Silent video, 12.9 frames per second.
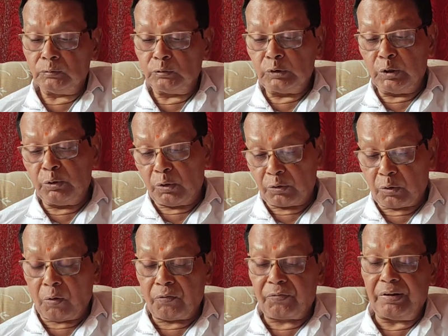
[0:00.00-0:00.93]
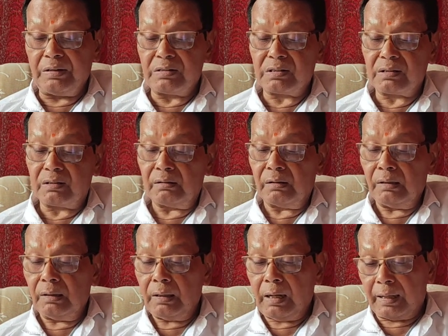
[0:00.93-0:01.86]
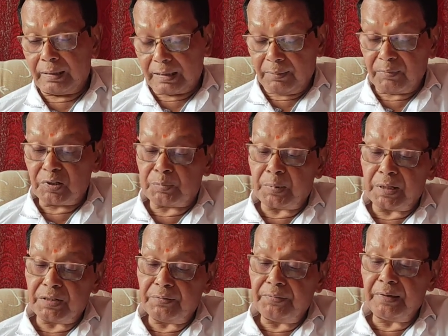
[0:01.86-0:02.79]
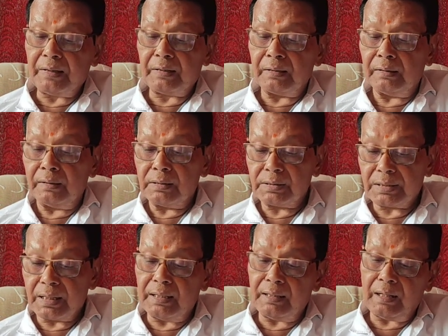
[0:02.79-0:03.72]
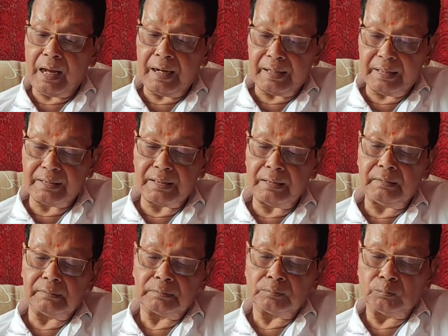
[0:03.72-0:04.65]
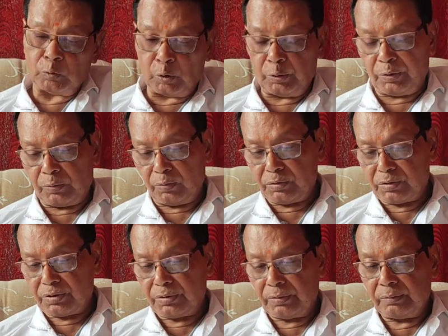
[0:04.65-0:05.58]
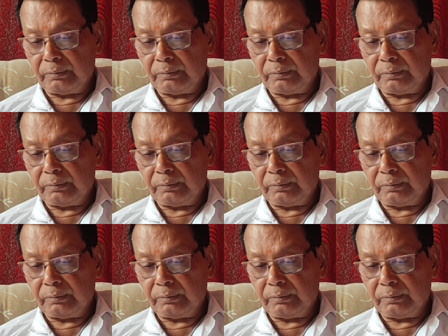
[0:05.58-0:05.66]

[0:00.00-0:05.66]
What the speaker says: neurotrophins, and some specific cell adhesion molecules.